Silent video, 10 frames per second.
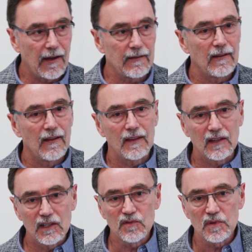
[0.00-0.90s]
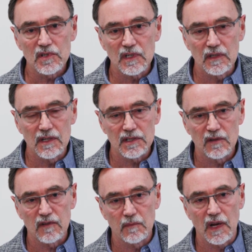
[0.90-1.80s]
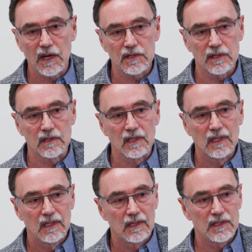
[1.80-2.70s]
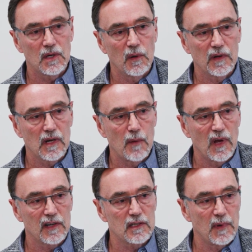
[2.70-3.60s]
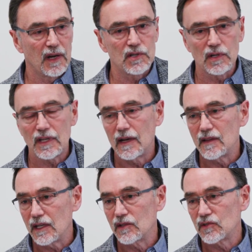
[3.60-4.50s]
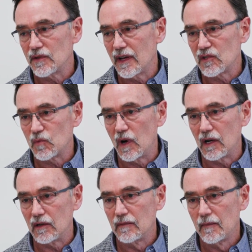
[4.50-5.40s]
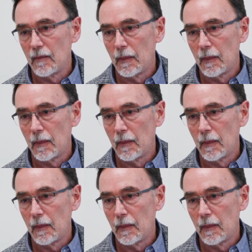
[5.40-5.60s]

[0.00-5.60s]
And the interest in this information is going up exponentially on the internet as well.